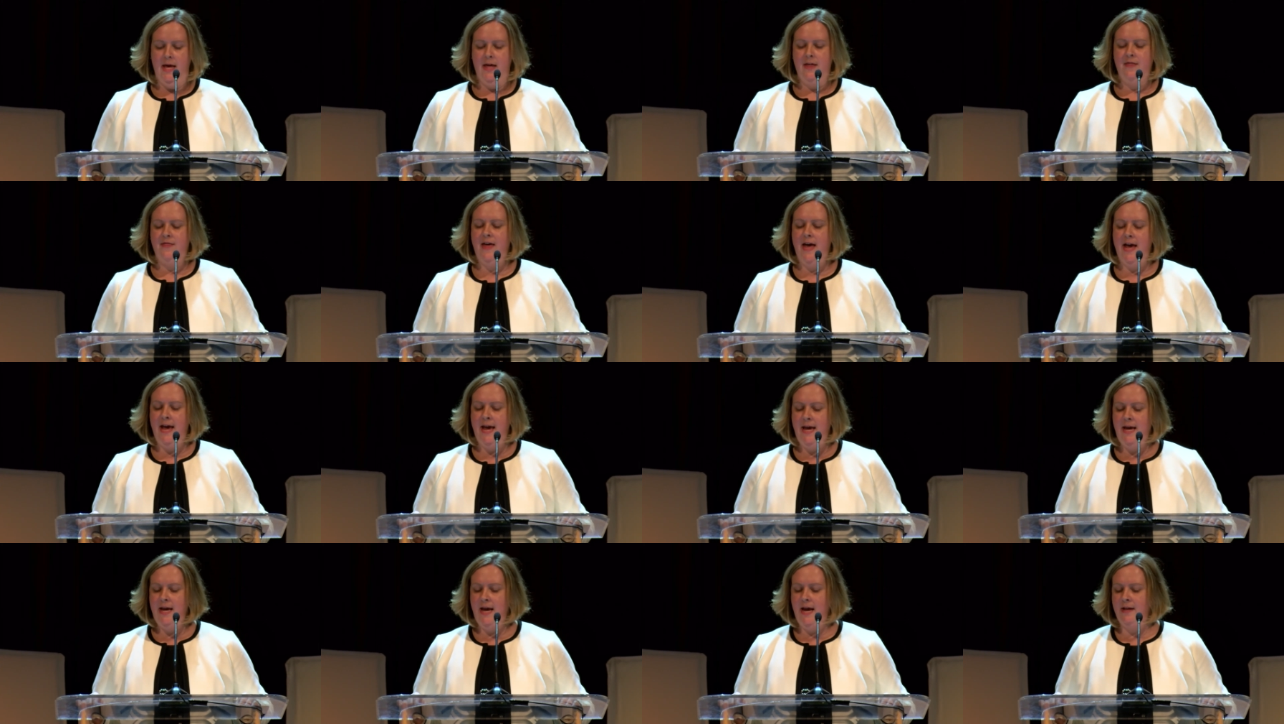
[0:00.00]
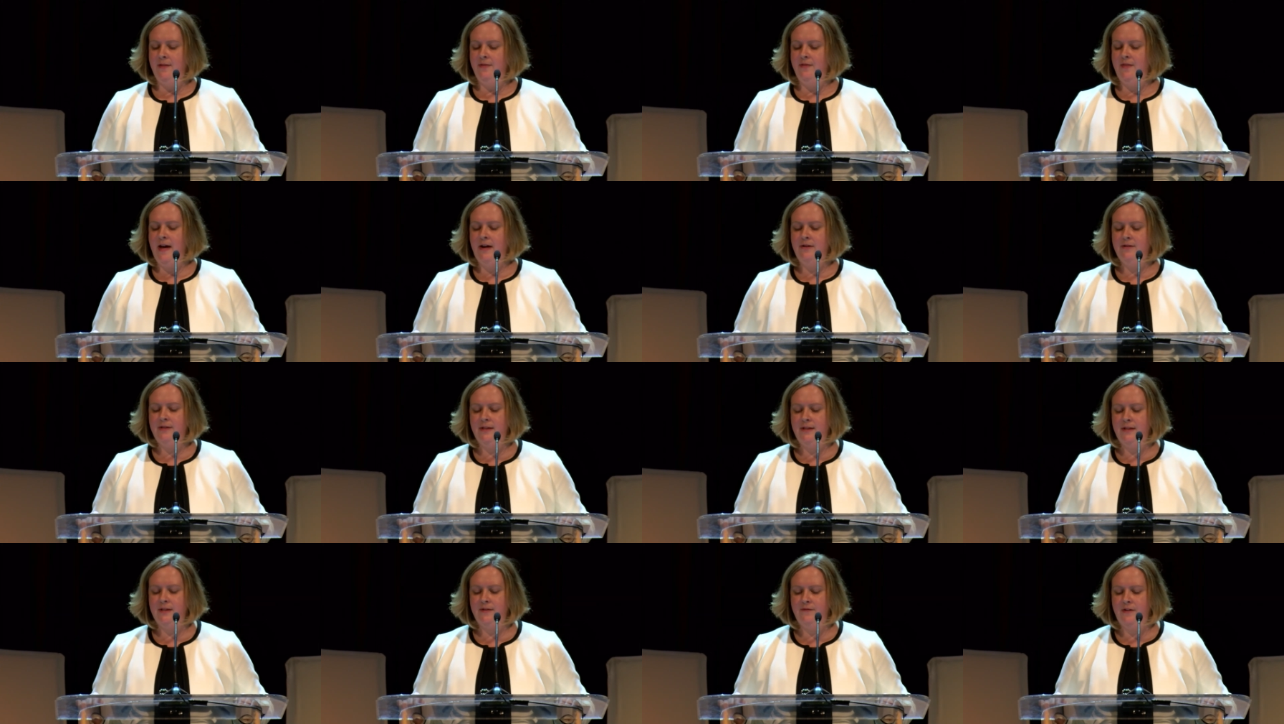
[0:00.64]
They and
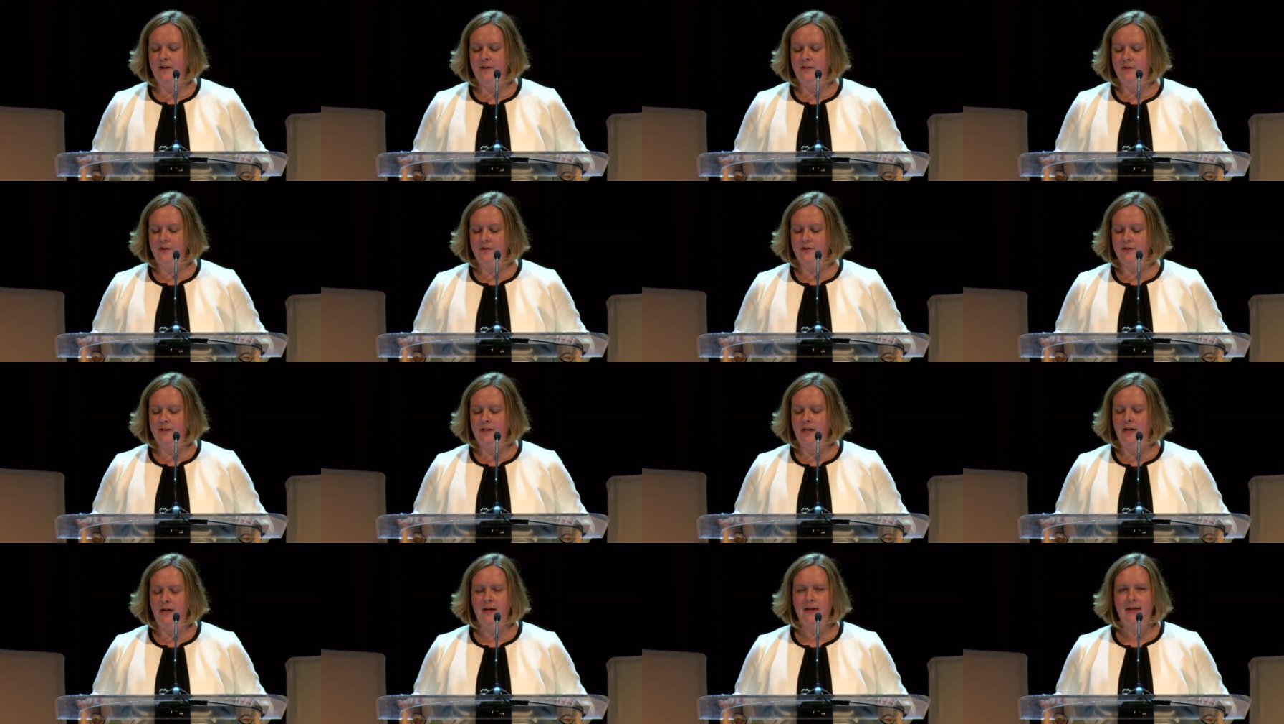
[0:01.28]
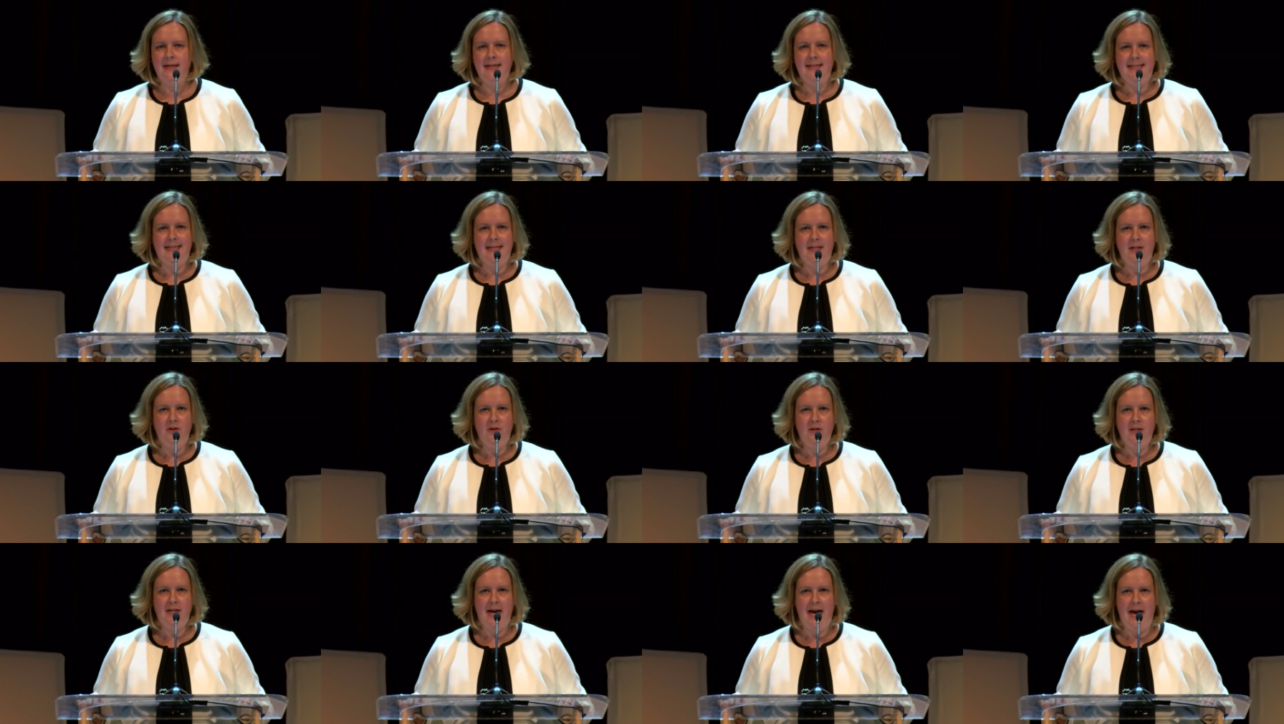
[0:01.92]
thousands of others
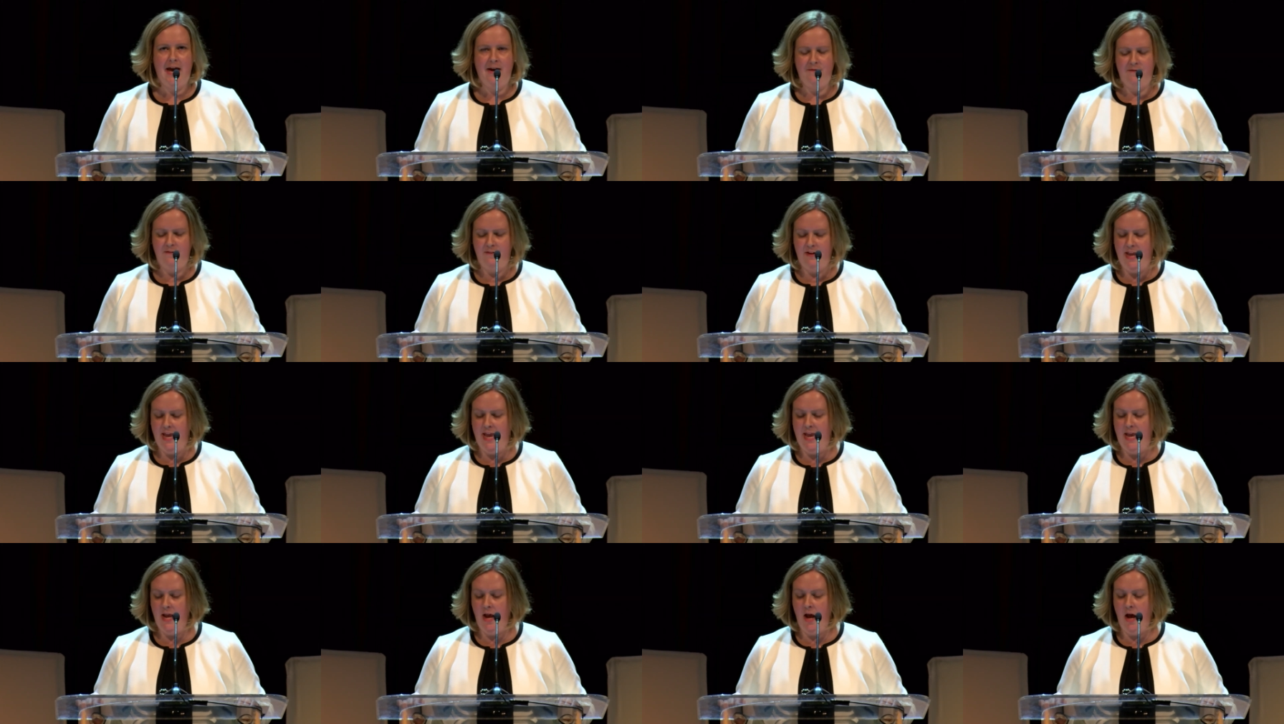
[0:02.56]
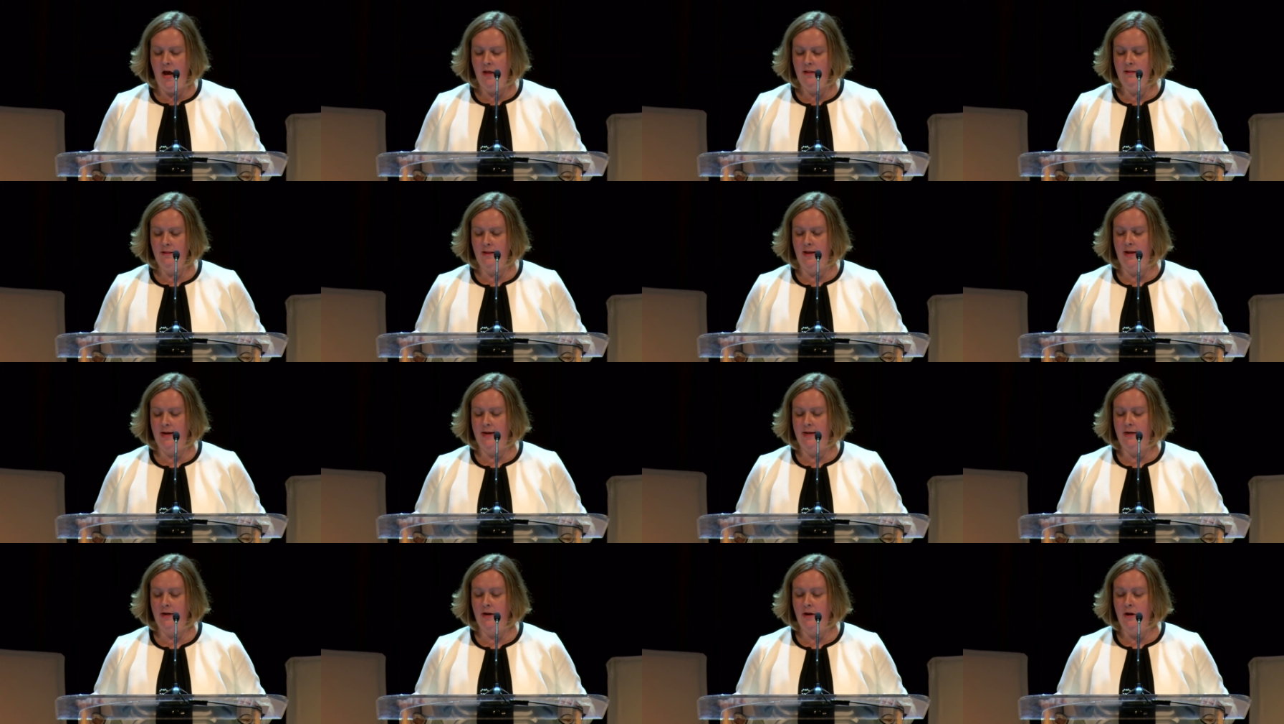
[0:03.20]
continue to advocate
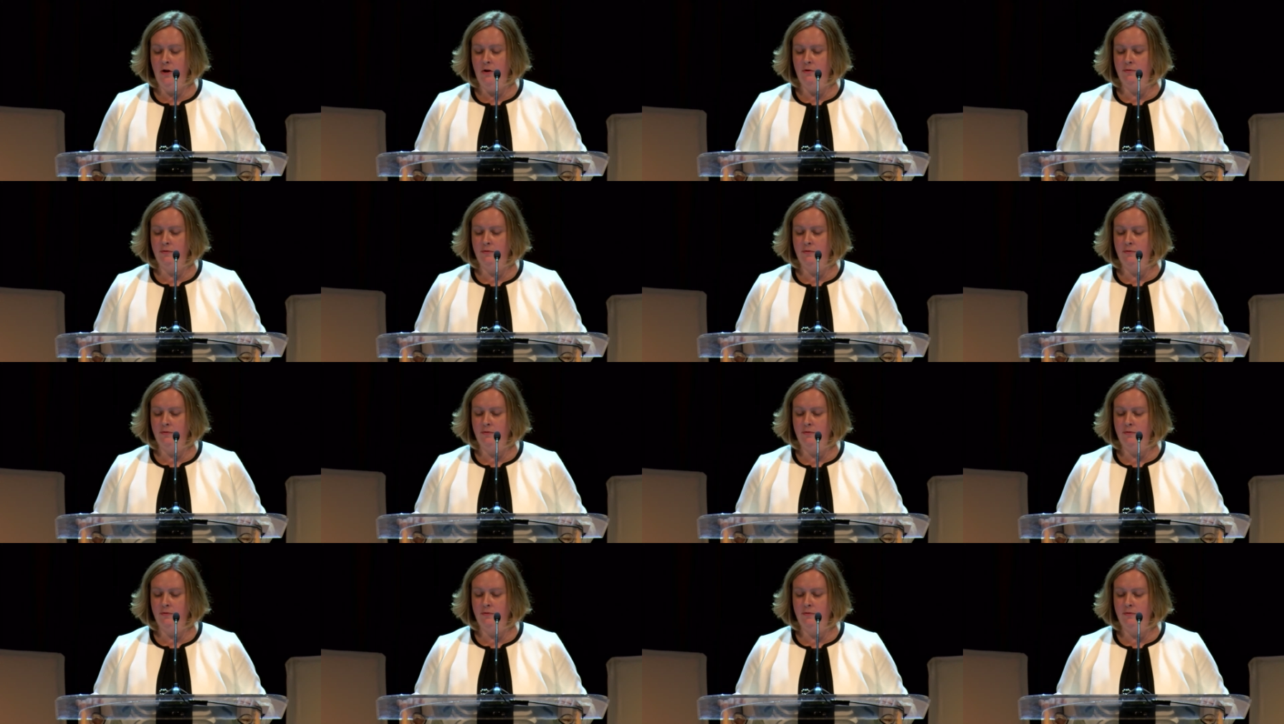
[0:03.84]
online,